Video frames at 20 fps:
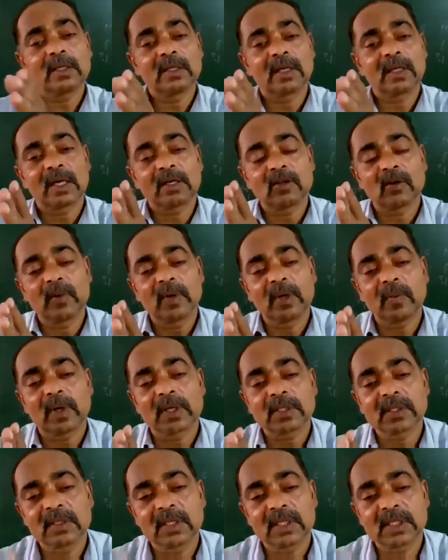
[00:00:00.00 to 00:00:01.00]
the atomic
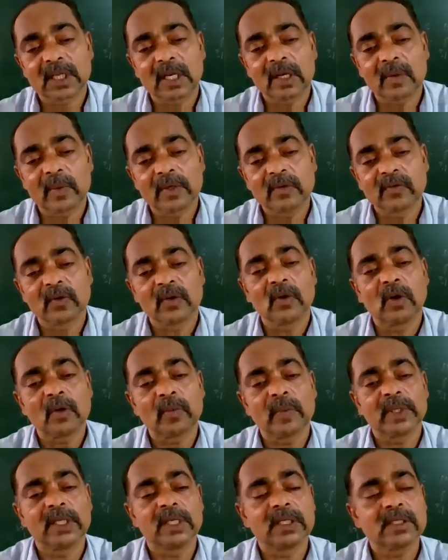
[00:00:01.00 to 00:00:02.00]
mass of this element would not
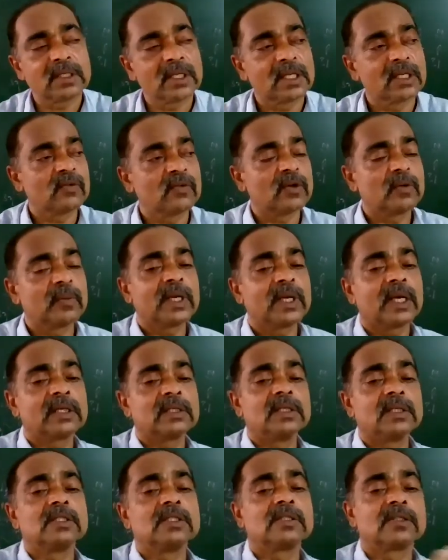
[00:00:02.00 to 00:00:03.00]
be this, it would be like
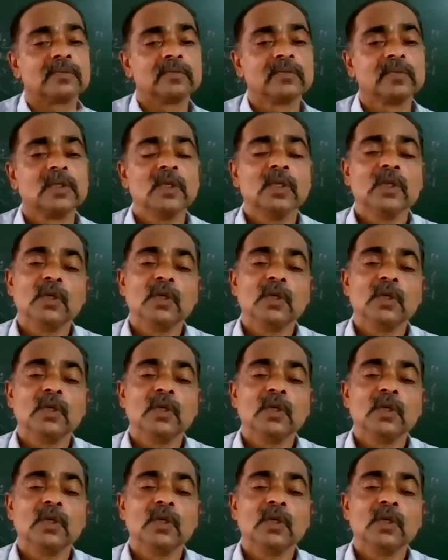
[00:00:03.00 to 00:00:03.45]
this.